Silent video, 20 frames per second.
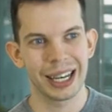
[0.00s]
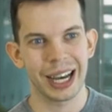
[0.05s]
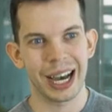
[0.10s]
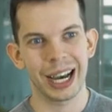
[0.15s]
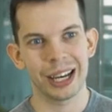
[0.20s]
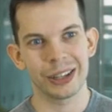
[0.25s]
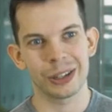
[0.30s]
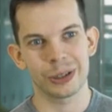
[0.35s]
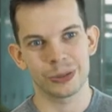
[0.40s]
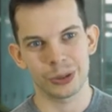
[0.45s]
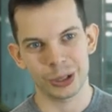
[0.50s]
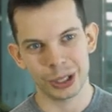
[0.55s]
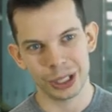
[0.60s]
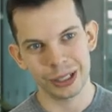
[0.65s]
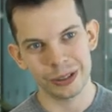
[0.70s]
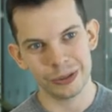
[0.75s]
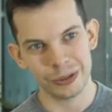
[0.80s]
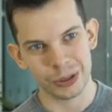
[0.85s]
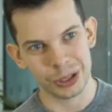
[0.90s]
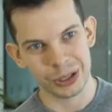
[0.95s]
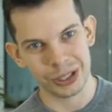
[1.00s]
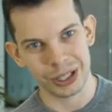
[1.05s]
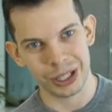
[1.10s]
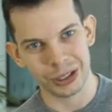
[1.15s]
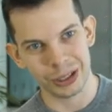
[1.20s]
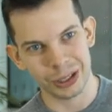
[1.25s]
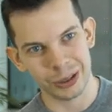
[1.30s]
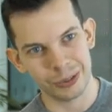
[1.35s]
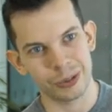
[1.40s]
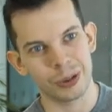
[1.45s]
either working for a
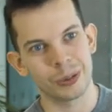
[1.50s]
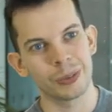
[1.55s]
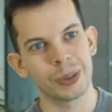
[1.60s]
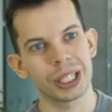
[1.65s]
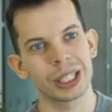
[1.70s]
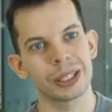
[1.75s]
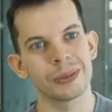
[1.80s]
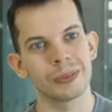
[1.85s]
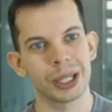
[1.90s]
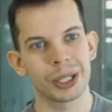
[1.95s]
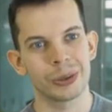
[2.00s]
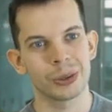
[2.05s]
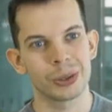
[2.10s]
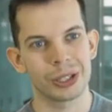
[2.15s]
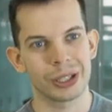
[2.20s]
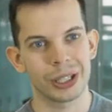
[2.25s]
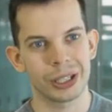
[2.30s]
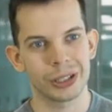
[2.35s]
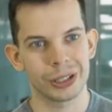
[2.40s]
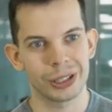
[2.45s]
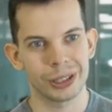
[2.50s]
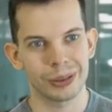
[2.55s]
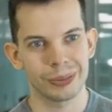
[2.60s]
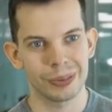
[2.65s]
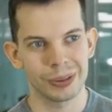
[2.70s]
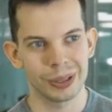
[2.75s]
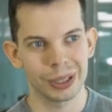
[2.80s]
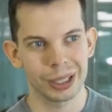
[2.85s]
startup or making my own startup,